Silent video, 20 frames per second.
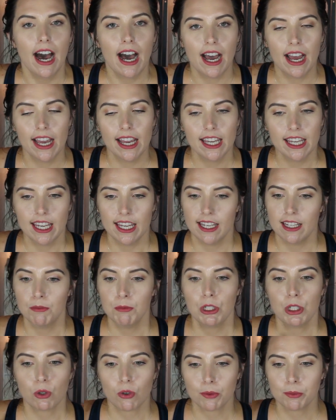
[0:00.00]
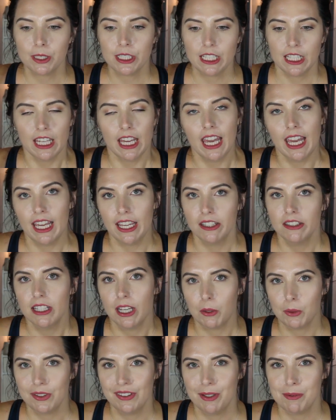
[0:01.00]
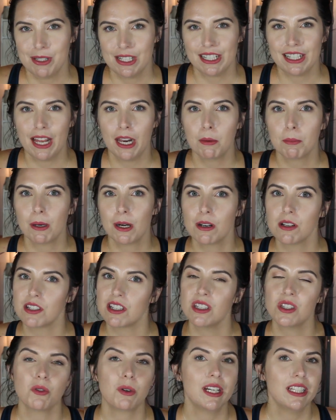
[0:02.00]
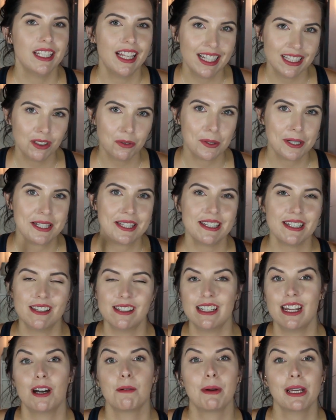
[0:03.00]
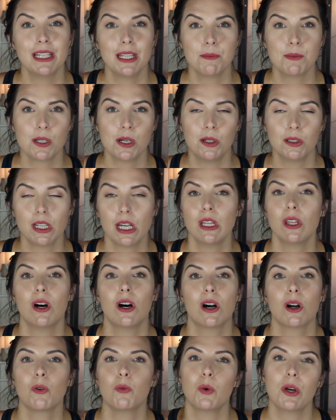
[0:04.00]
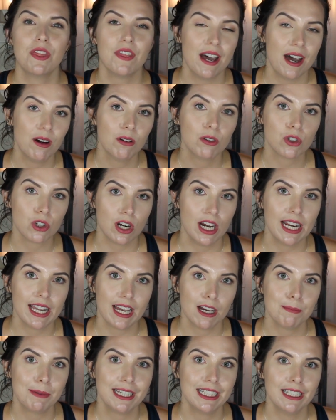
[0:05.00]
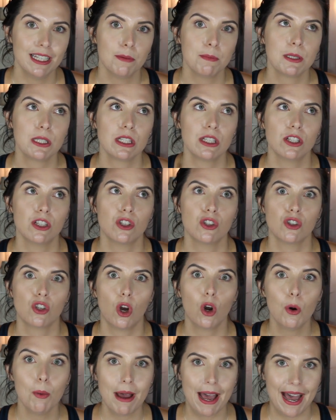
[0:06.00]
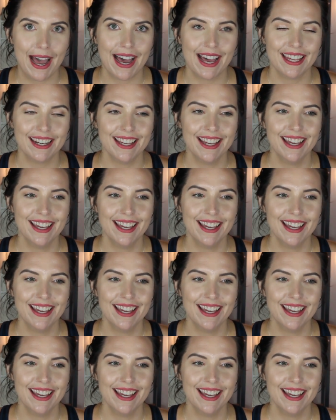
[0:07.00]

I am normally a liquid lipstick kind of person, so I like the ones that stay on my lips all day long without drying out my lips so bad.